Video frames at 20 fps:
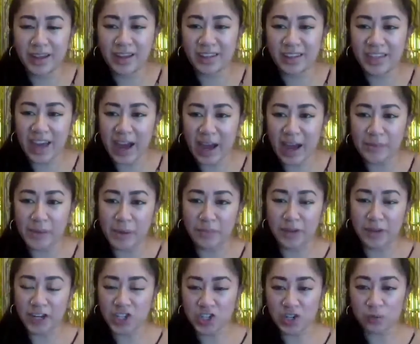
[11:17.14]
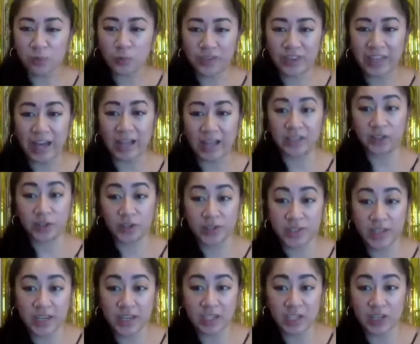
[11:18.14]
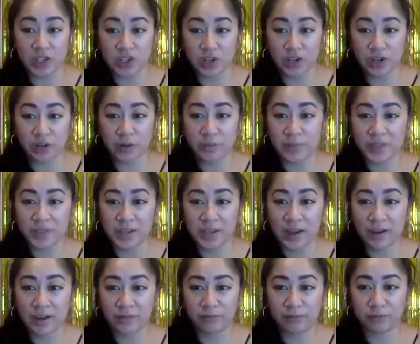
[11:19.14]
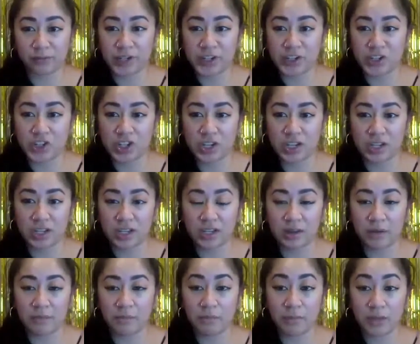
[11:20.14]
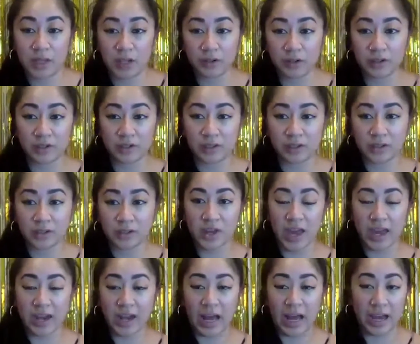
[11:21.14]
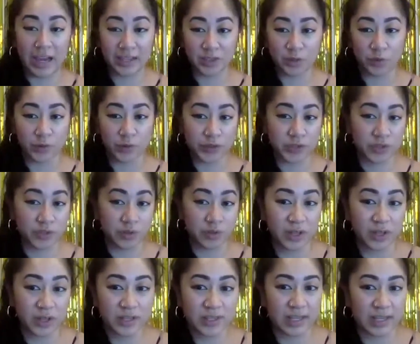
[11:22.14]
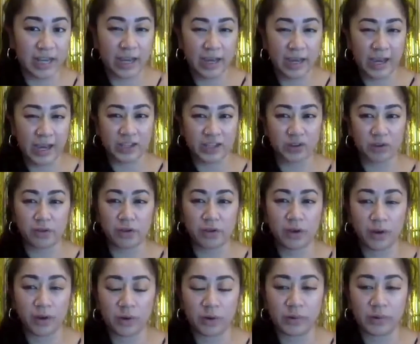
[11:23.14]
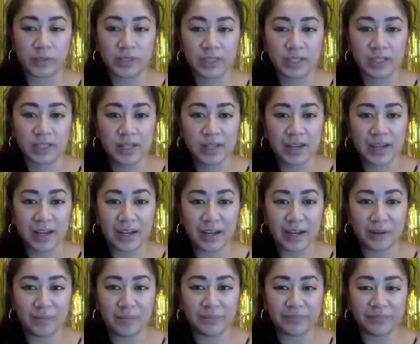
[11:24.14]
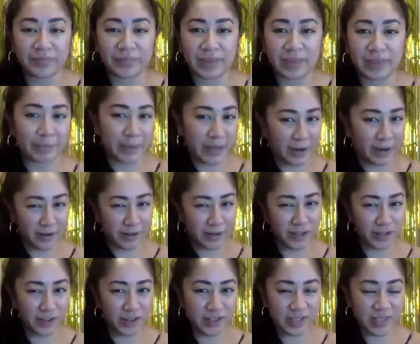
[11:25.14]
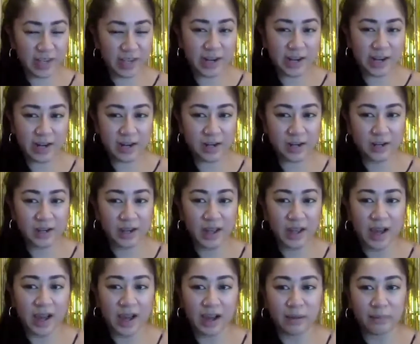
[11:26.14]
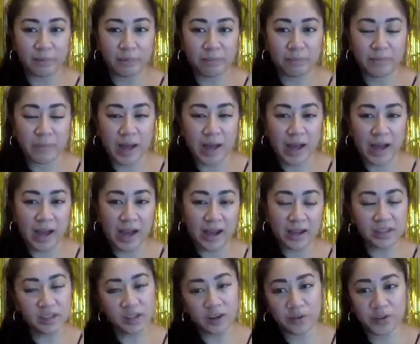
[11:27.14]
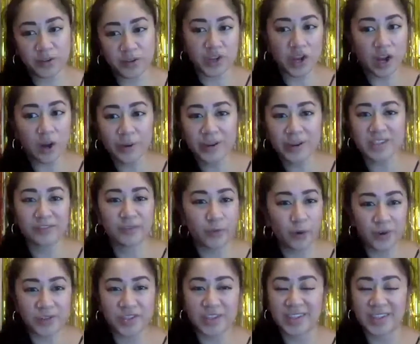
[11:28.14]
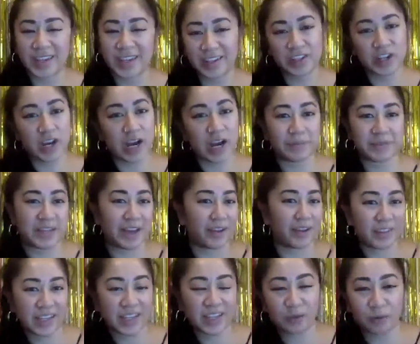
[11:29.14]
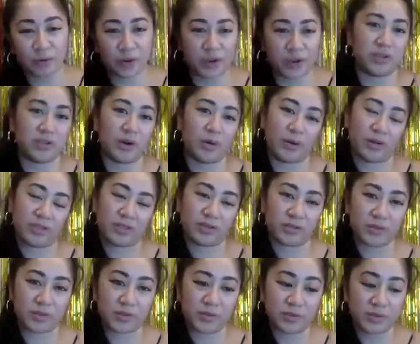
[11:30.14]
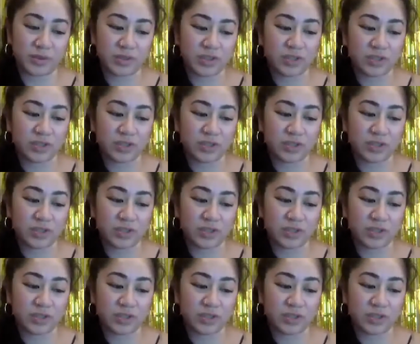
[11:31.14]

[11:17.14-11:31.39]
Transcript: yeah, I'm not sure what that looks like in terms of reaching middle and high school students. Like I don't know the barriers there. There's always, of course, this like top down thing where you go in through